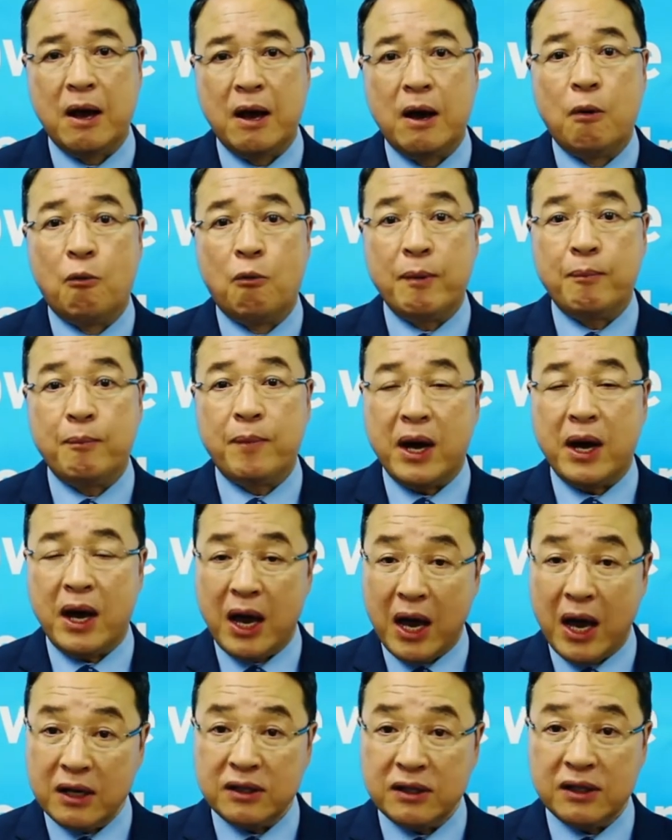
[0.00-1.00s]
When my
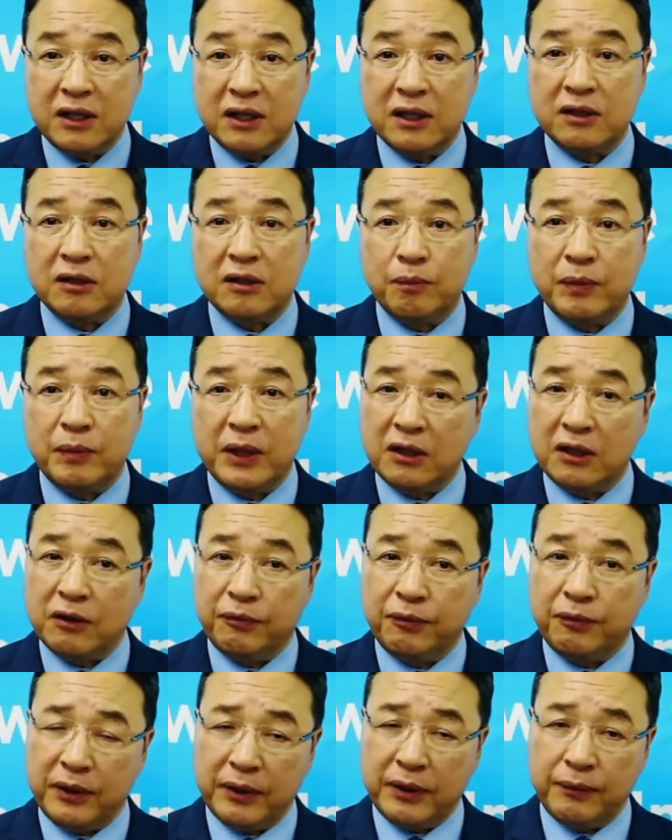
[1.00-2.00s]
age hit the middle
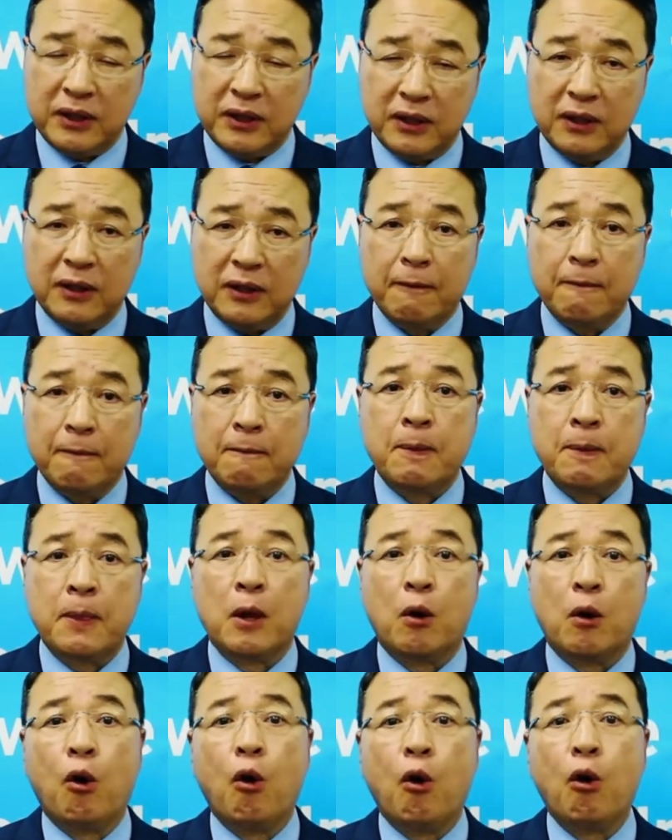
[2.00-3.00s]
fifty,
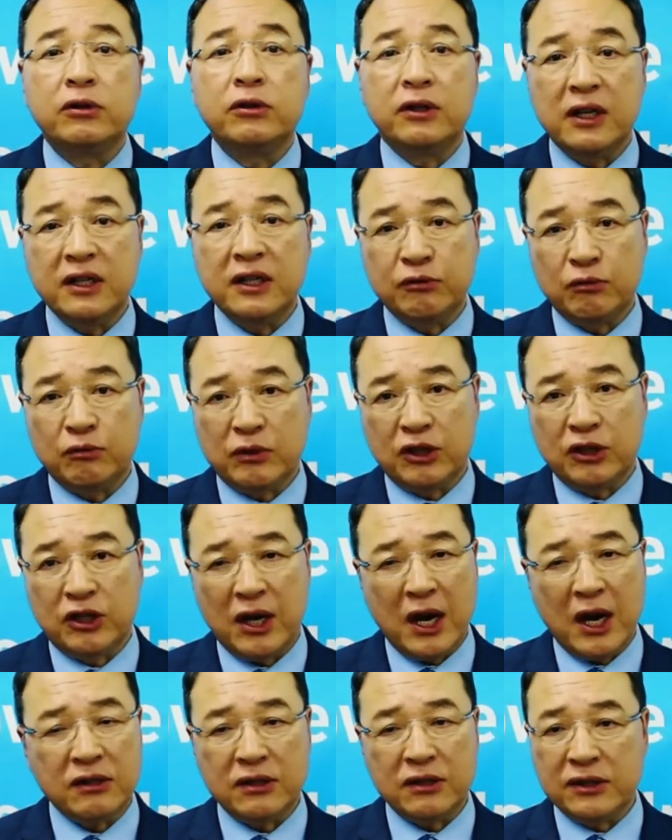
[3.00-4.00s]
all things were
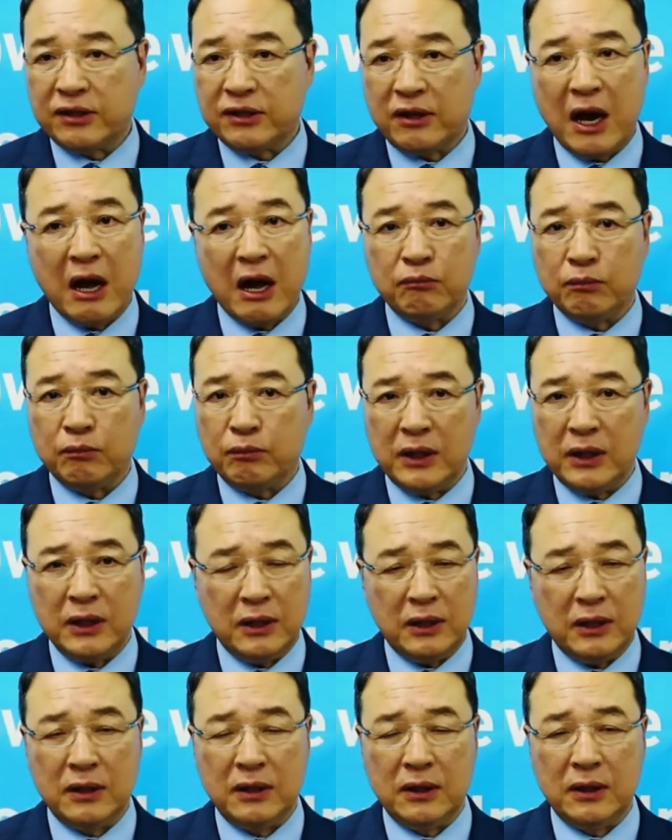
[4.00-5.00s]
changing around
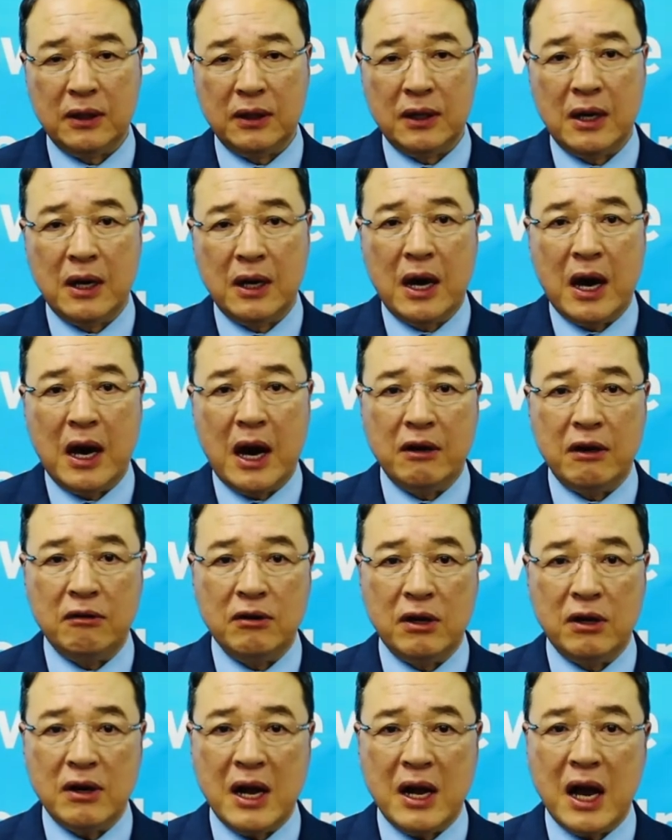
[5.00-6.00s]
me. I
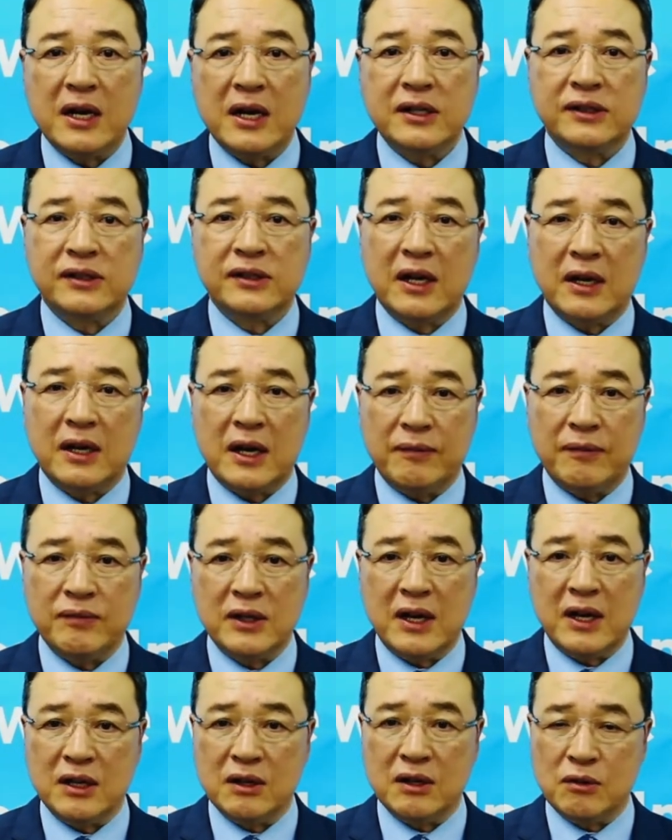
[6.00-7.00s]
realized that I'm
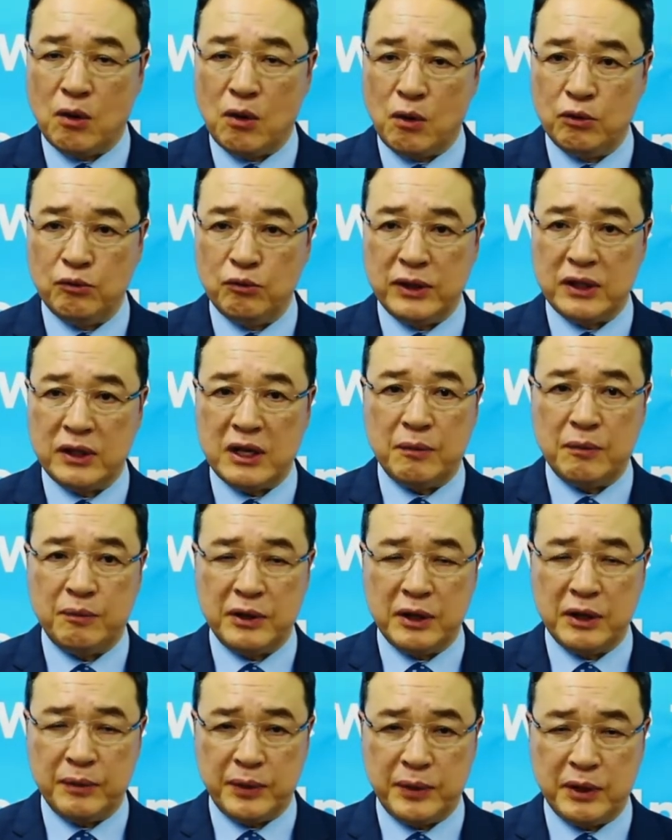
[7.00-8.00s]
getting old without
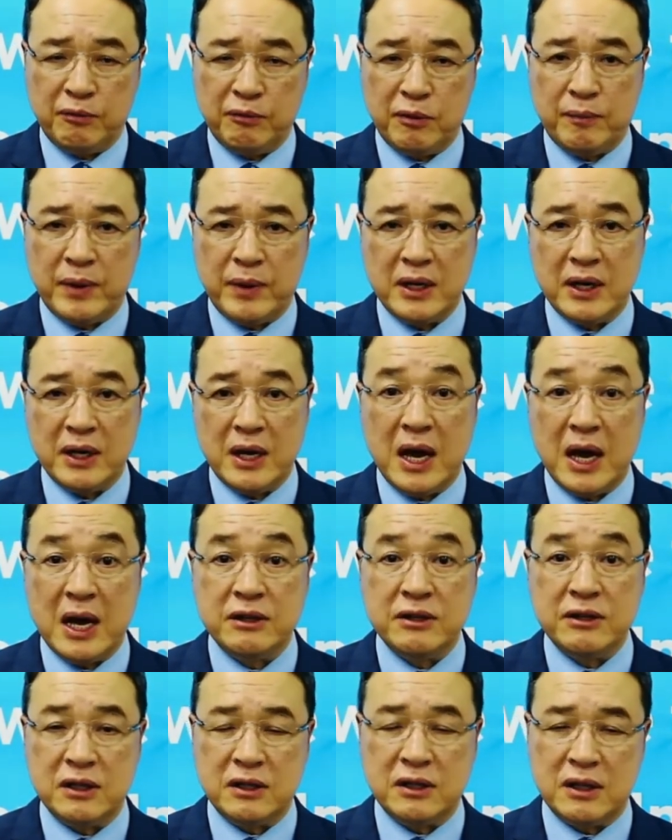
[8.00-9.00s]
preparing for my
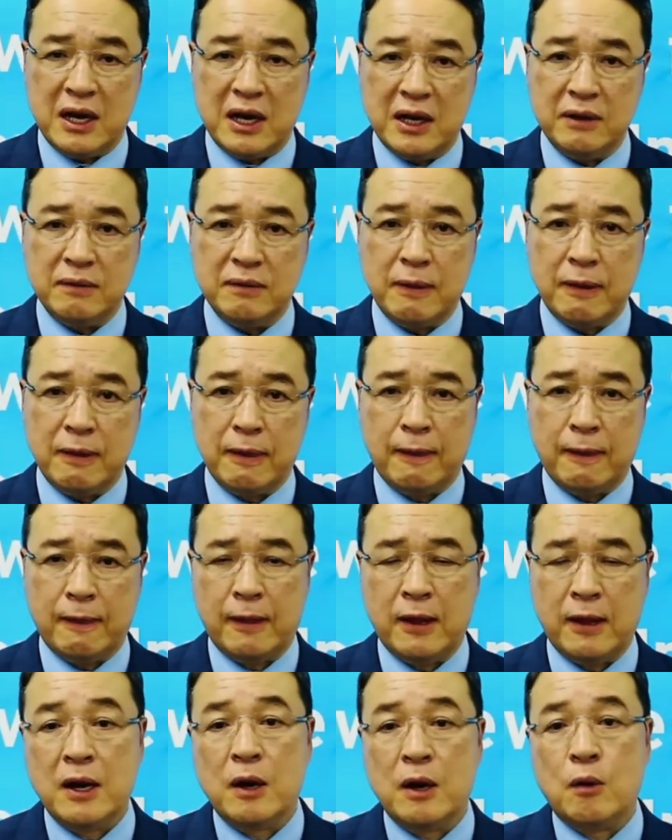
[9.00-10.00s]
elderly life
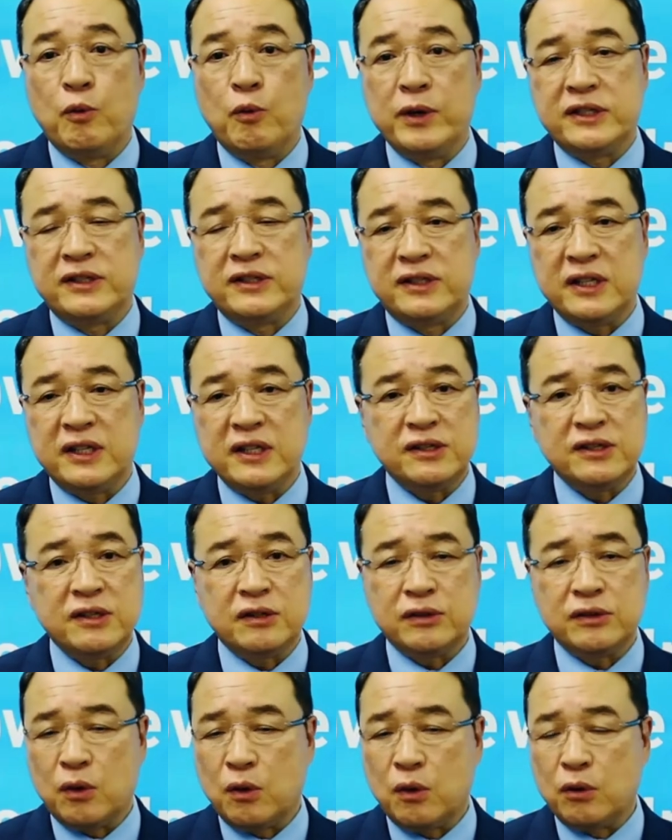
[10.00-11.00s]
with six years
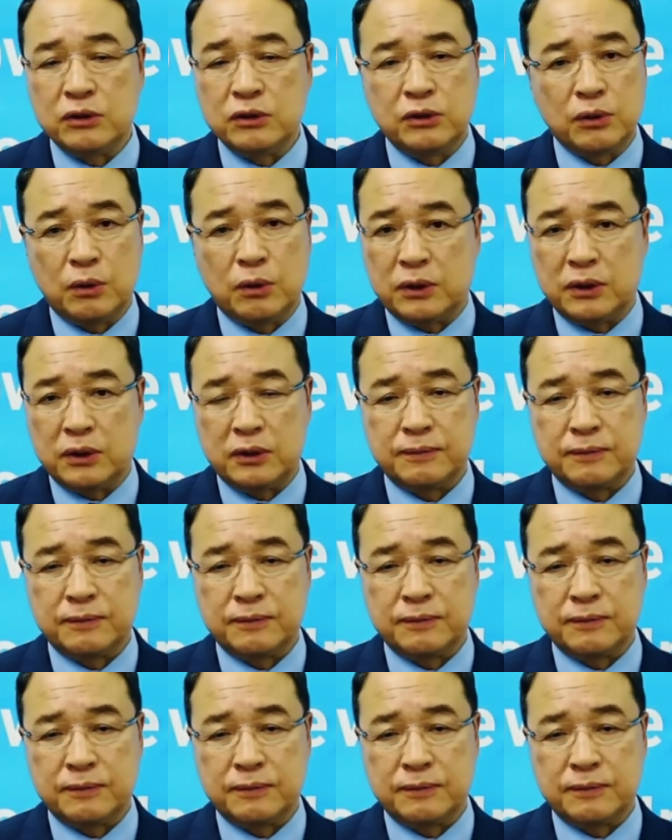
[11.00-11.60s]
old daughter.